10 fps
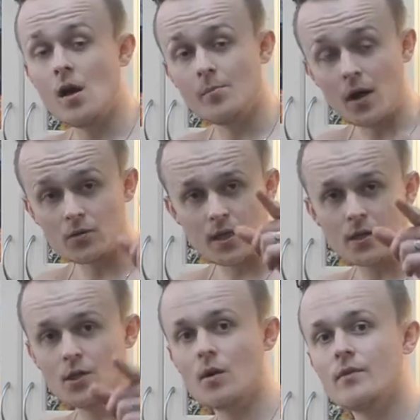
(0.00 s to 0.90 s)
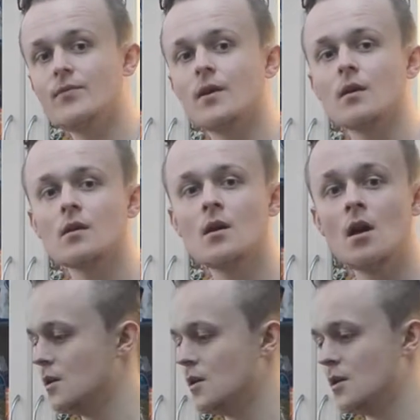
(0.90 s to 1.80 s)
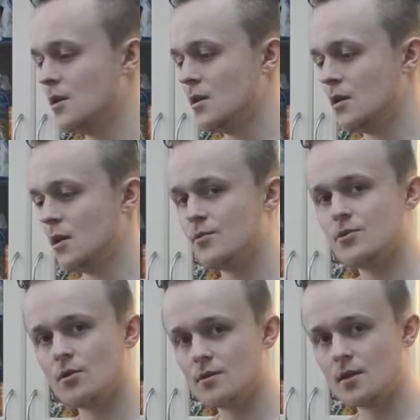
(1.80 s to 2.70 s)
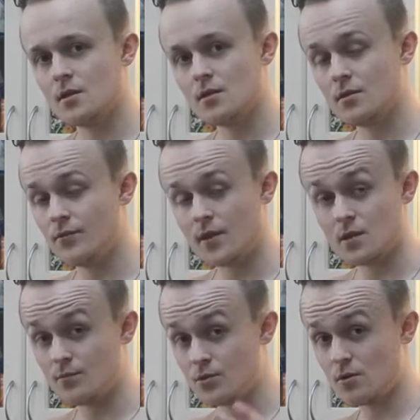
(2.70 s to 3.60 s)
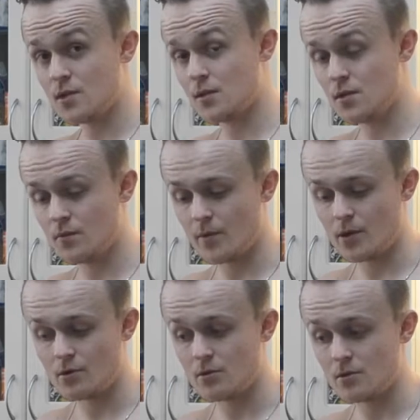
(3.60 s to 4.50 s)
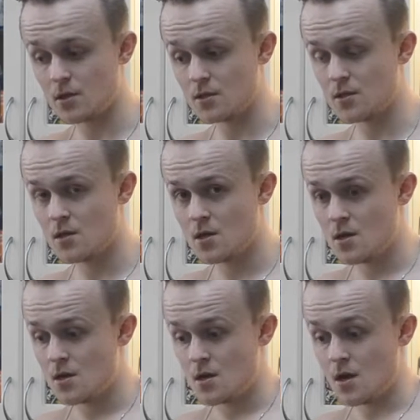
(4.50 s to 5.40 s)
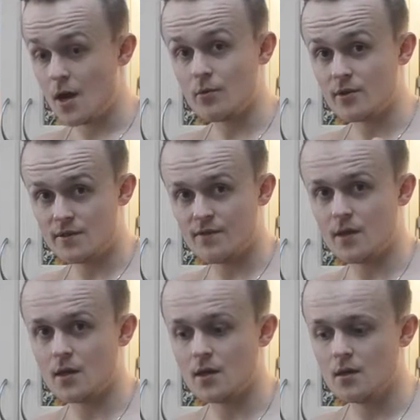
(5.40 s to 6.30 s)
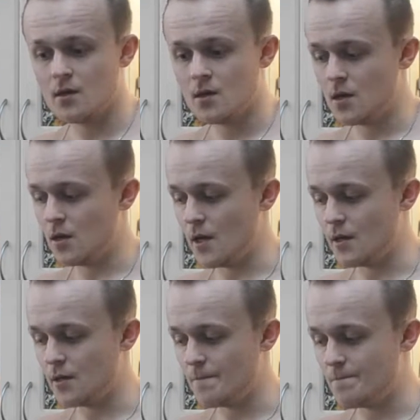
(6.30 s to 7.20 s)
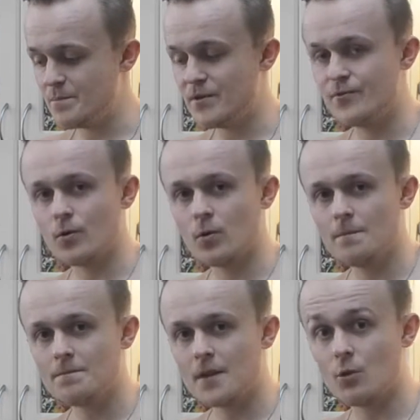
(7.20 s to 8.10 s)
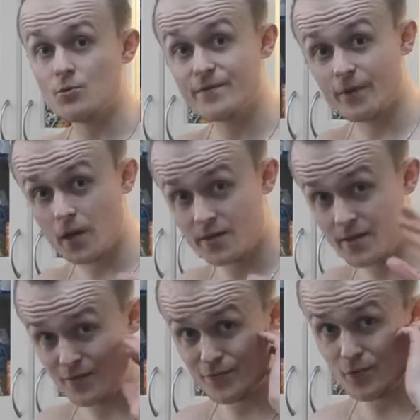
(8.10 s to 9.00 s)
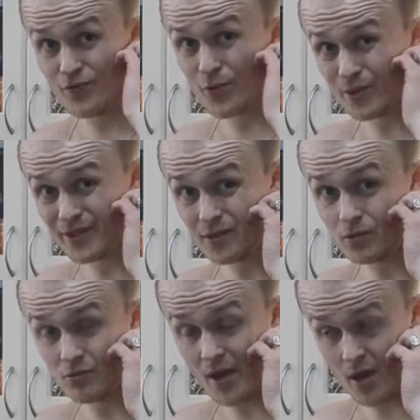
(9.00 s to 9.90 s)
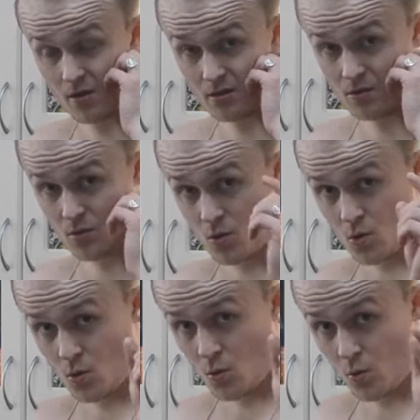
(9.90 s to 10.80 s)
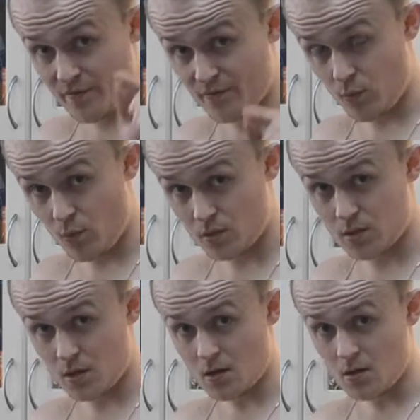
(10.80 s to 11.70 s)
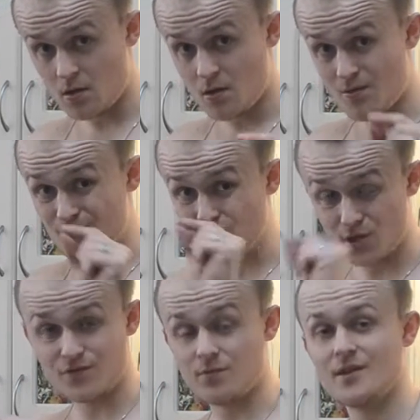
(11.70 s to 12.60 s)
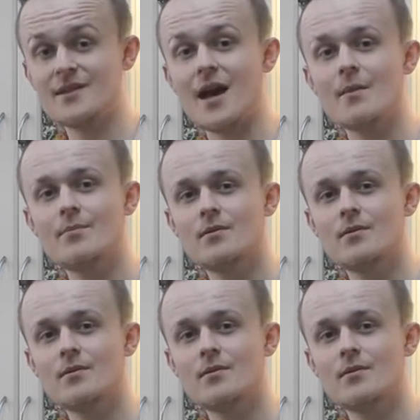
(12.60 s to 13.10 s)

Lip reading: But I'll tell you one thing. The thing is, I'm so sensitive to my Crohn's is, I always feel it. Like, before, I was fasting for 42 days with water, just from the tap.